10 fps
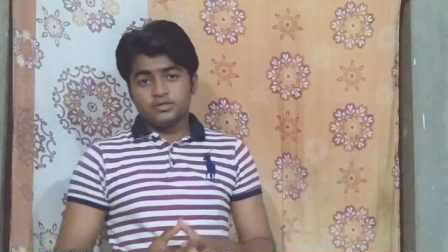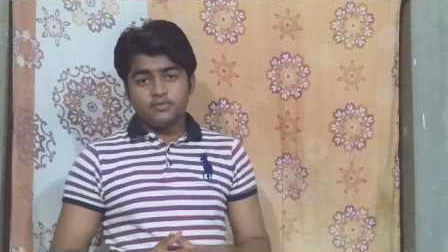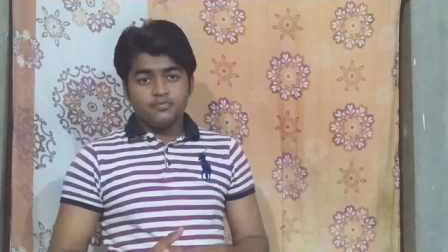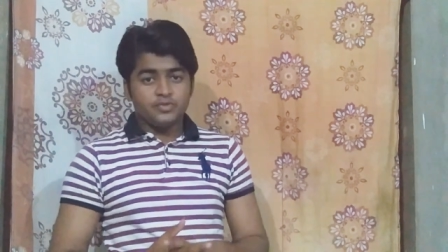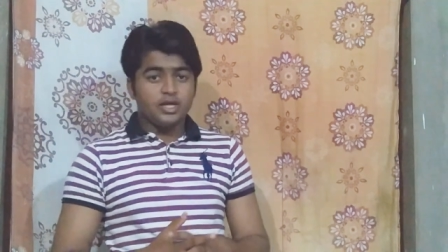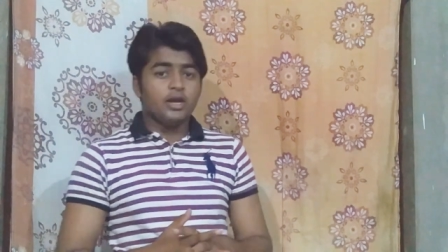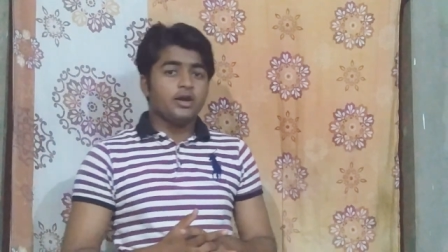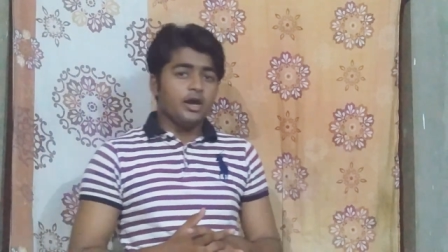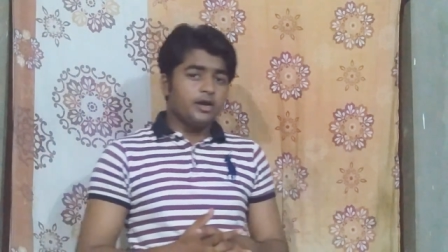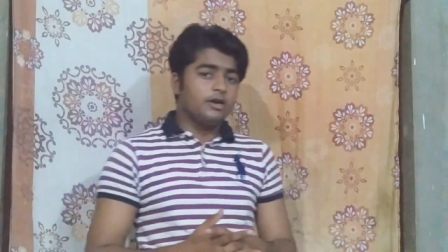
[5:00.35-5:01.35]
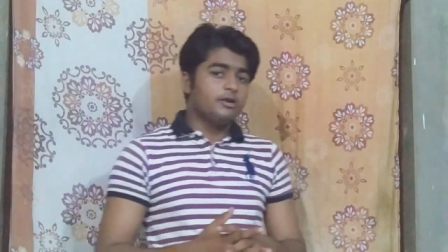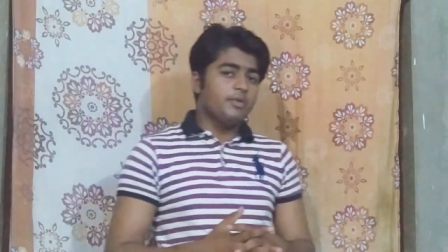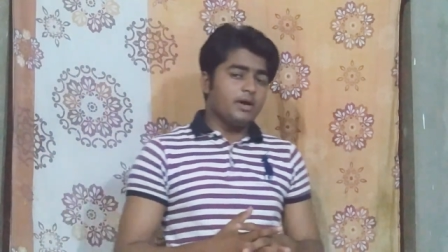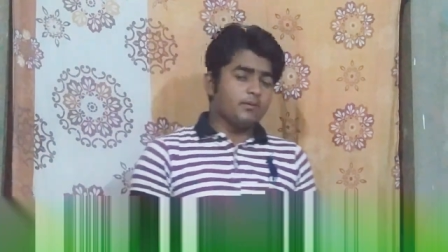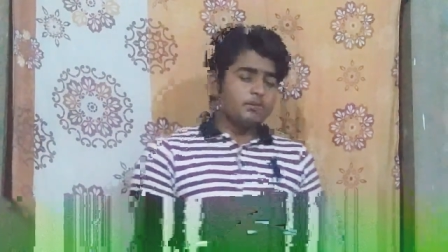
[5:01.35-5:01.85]
that are handled
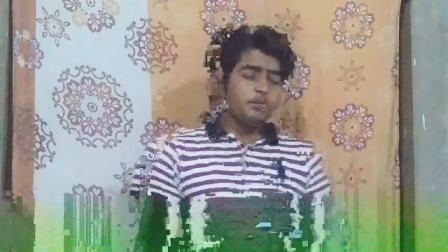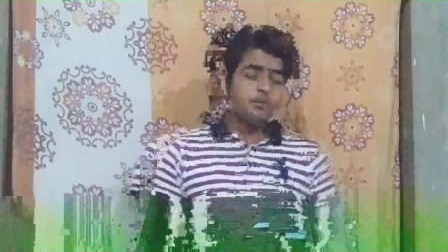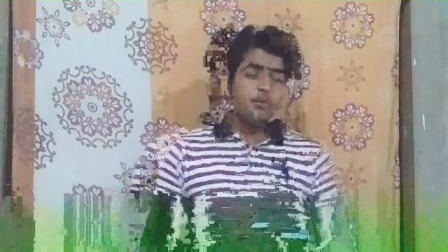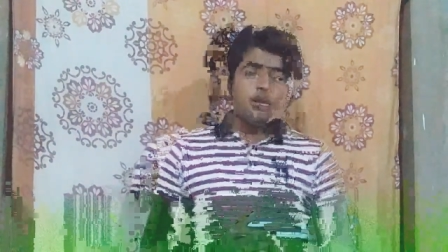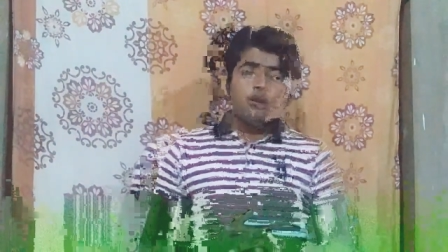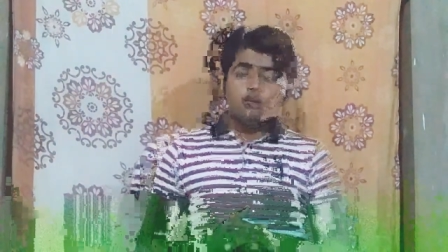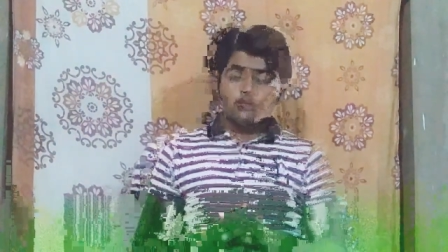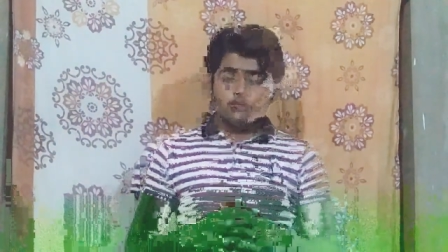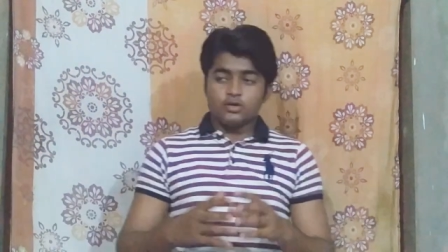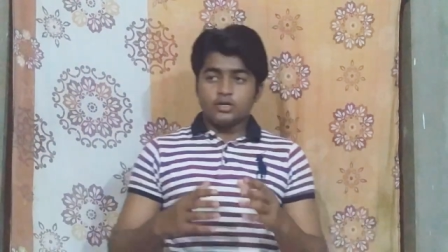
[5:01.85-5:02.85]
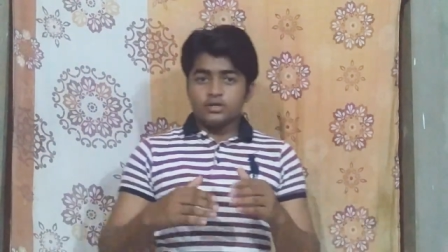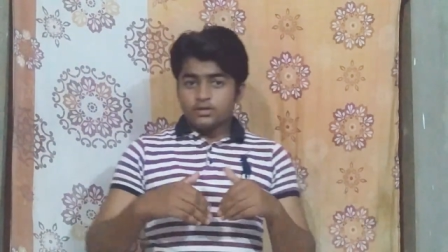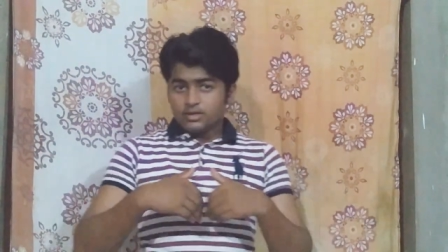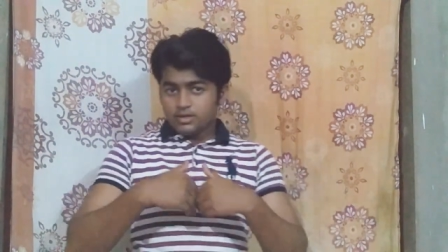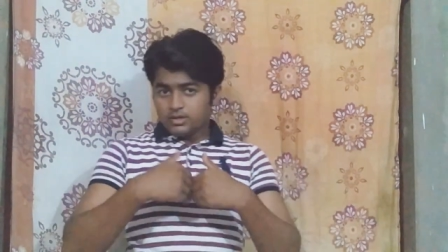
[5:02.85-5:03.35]
by machine,
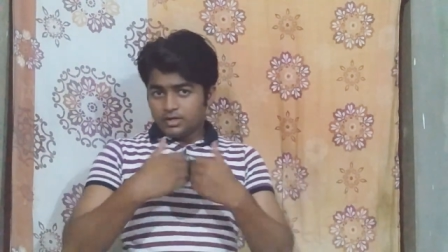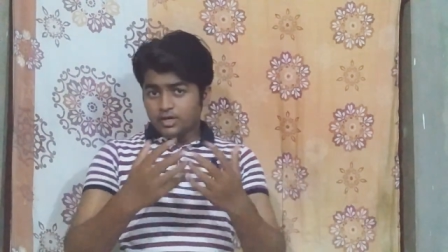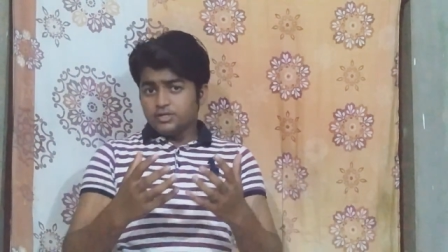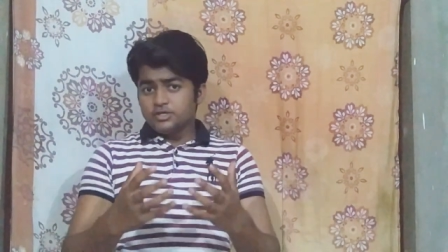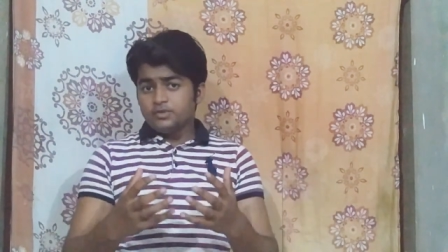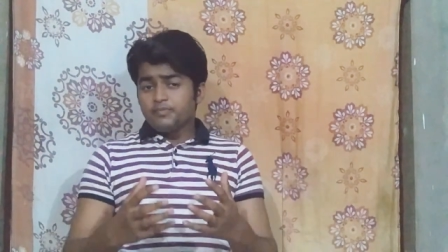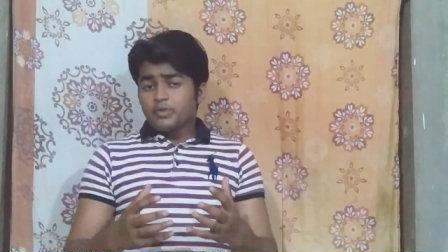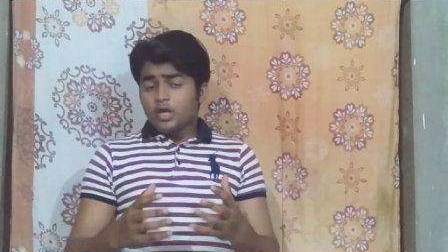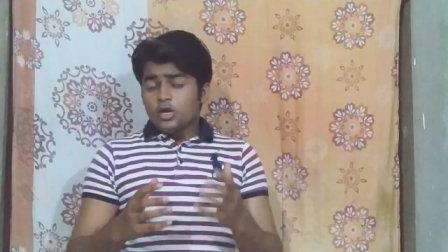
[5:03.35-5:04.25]
energy.